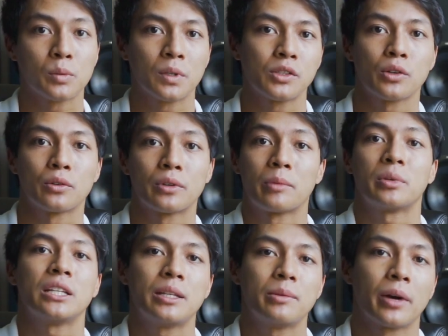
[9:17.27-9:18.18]
ones over at
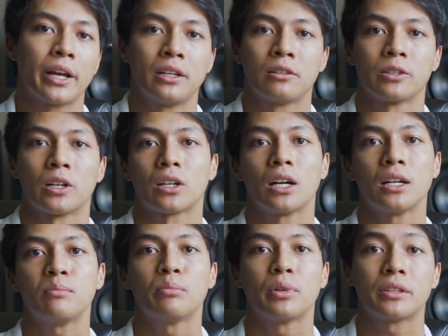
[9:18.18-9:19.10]

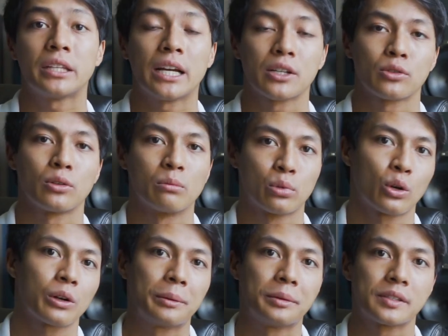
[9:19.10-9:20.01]
PTPioneer.com, but the actual
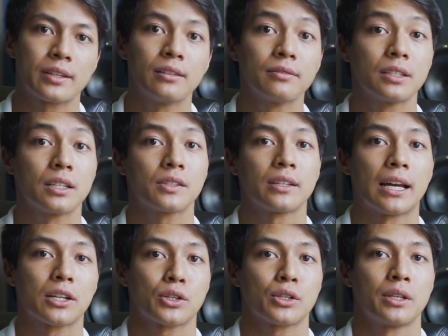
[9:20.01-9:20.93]
program itself doesn't
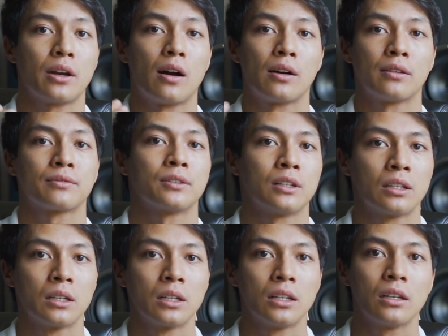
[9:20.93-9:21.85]
actually offer
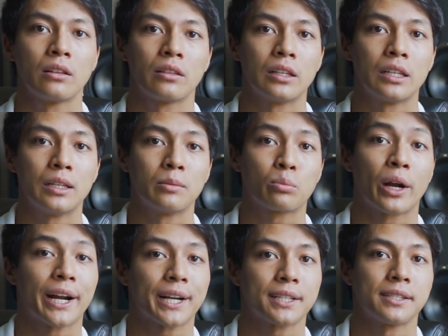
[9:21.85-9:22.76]
the
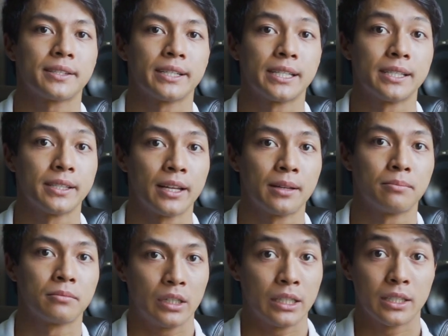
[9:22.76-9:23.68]
practice
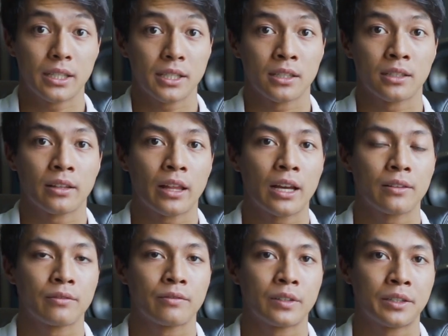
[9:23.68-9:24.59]
exam. In addition to
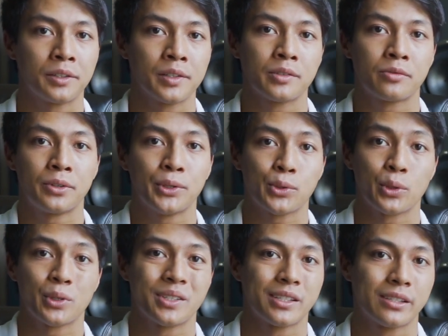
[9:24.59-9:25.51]
that, various
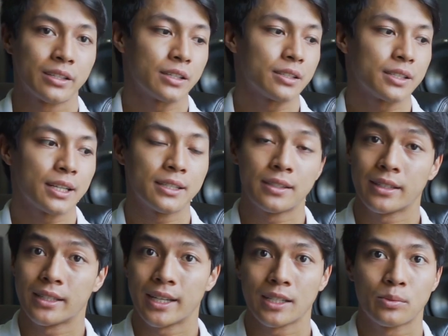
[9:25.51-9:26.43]
resources such as the
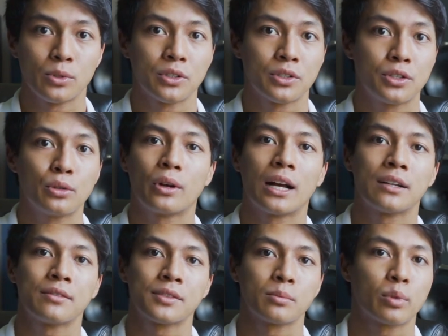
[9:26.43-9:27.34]
textbook do
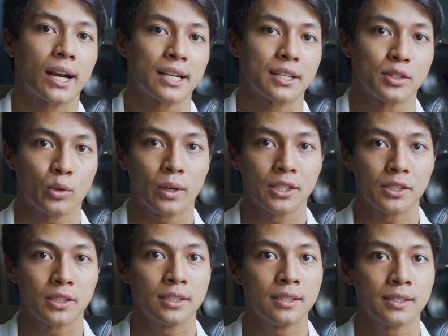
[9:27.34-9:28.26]
have some practice
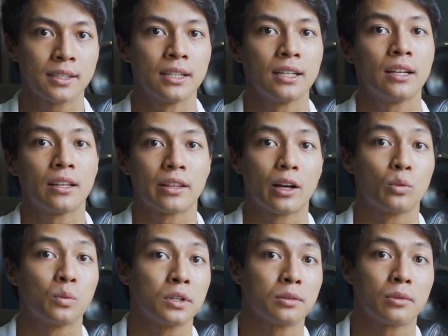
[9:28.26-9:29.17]
questions that
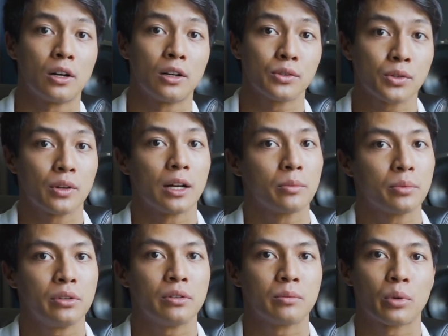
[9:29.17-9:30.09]
will also help
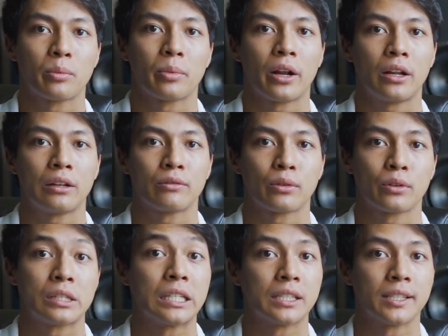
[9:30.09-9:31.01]
you in preparing for
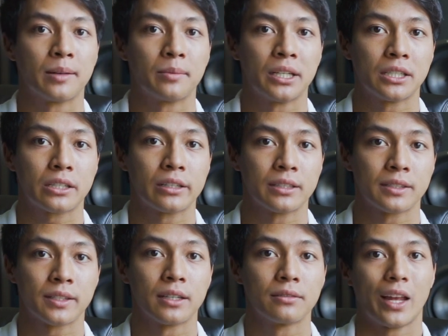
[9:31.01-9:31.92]
the examination
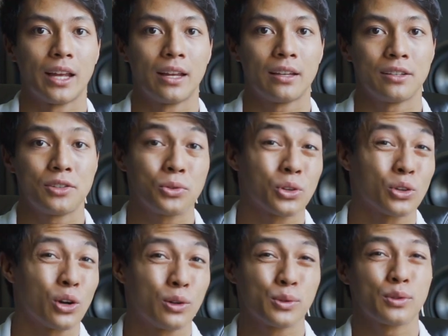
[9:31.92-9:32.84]
itself. And you can
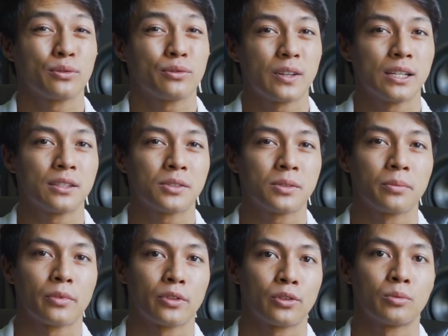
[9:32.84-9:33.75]
also find
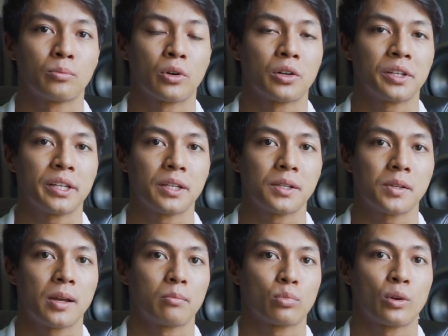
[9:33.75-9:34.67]
some third-party
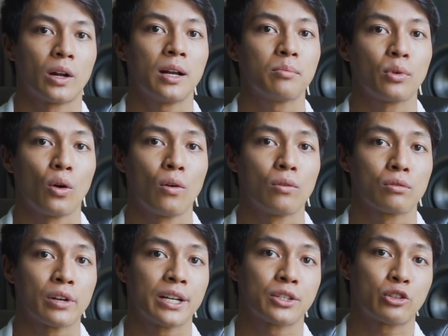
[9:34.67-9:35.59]
exam prep
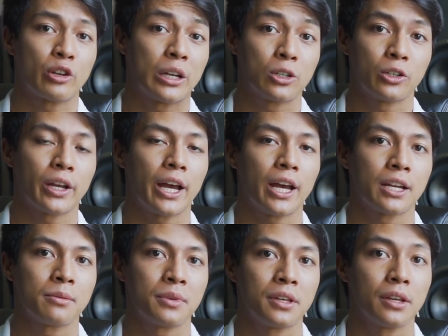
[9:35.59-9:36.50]
over at Trainer
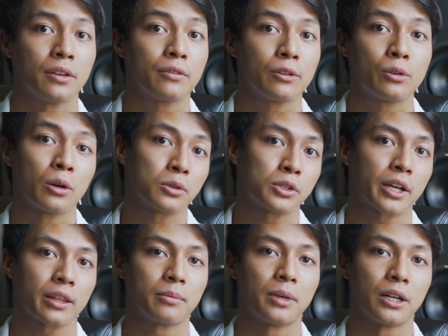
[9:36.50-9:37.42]
Academy if you go check them